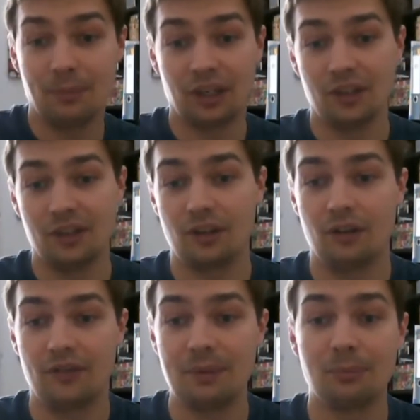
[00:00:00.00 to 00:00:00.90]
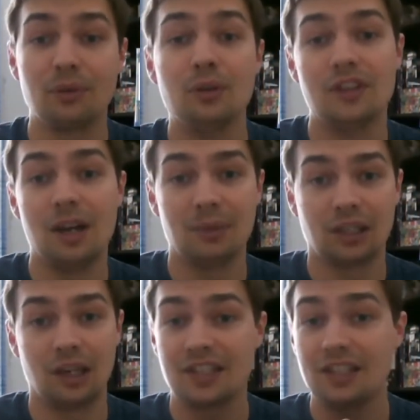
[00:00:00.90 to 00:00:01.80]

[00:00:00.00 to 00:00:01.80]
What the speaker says: because of the improved armor class.